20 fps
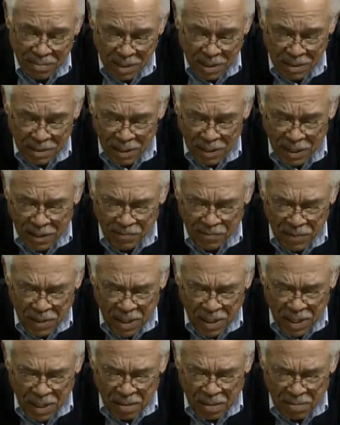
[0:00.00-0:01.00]
but.
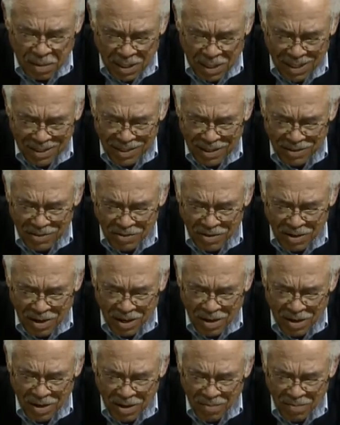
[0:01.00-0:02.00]
Um, but this
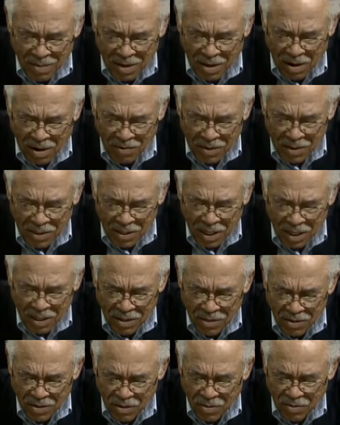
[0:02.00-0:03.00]
issue here, I mean, all of a
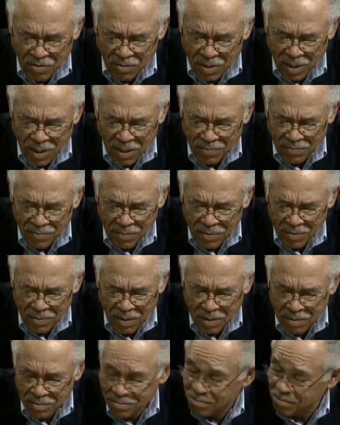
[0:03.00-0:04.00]
sudden, you know,
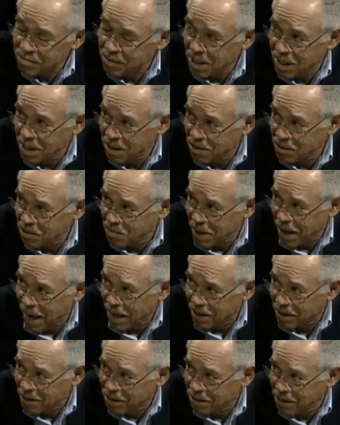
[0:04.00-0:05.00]
um, what 10 years
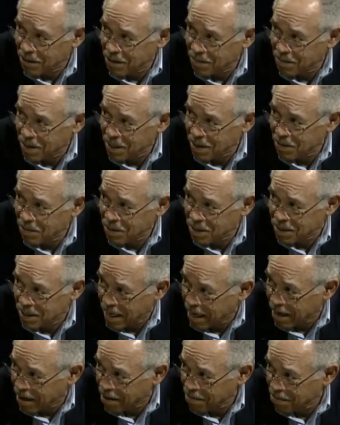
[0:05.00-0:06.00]
back or so. I mean, it
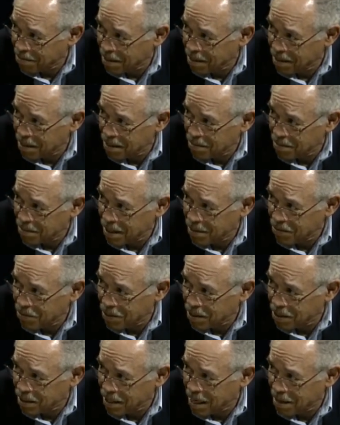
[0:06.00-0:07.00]
was there, but,
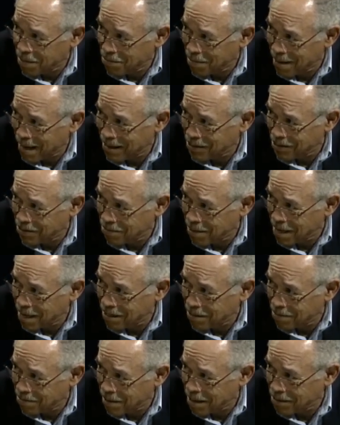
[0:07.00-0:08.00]
but it wasn't a major,
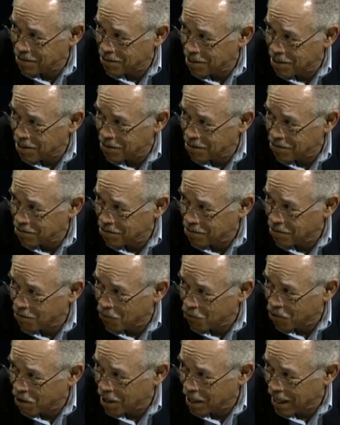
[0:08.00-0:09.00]
major, major issue
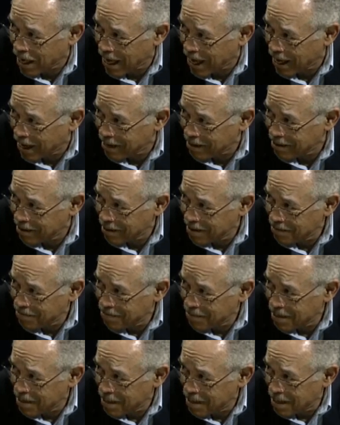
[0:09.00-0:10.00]
on the front line.
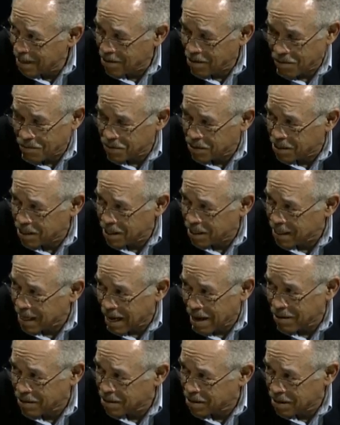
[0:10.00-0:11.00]
Right. And all of a
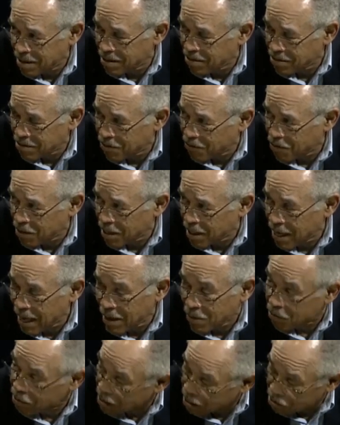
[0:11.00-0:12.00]
sudden now it's here on the
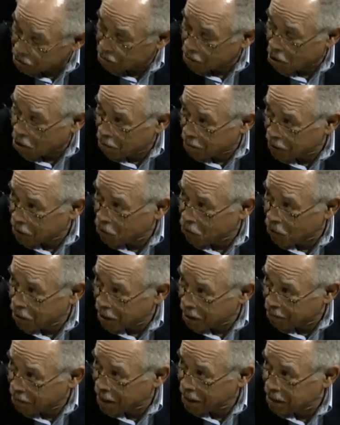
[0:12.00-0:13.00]
front line with a small
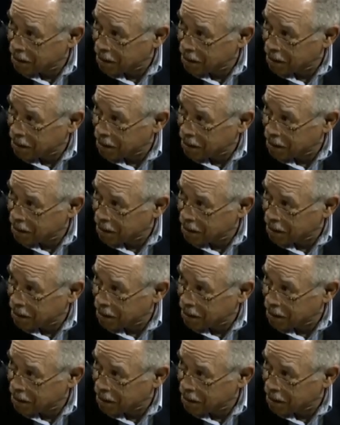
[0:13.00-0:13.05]
minority